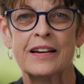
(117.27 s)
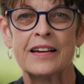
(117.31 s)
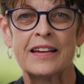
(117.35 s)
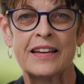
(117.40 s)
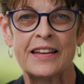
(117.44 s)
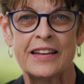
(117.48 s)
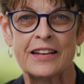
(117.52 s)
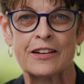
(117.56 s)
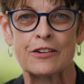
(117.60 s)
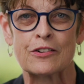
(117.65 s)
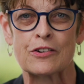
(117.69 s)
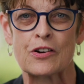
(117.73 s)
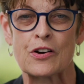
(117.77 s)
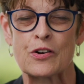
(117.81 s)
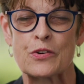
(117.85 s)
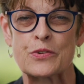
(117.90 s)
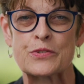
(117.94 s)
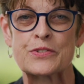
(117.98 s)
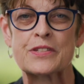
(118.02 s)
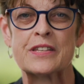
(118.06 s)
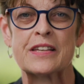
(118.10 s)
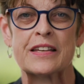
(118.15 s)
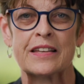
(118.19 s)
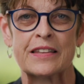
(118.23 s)

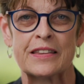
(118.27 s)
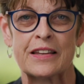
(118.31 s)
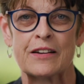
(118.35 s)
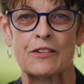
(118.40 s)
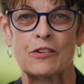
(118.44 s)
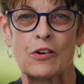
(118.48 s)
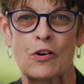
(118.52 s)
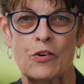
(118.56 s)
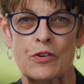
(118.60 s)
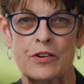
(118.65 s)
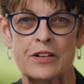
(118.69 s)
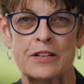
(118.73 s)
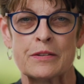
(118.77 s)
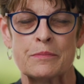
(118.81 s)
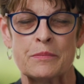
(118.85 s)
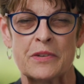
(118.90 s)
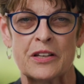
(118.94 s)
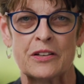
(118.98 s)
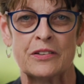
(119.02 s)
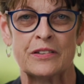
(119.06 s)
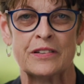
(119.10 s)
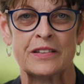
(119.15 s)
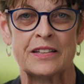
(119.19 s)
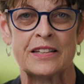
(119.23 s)
heroes in their own
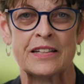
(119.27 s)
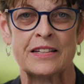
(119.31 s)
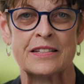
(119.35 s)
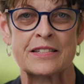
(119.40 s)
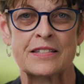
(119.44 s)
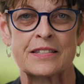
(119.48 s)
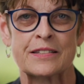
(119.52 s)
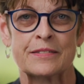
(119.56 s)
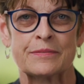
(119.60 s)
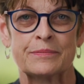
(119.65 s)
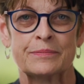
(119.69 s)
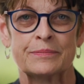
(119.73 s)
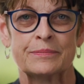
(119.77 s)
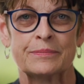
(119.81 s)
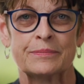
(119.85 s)
communities.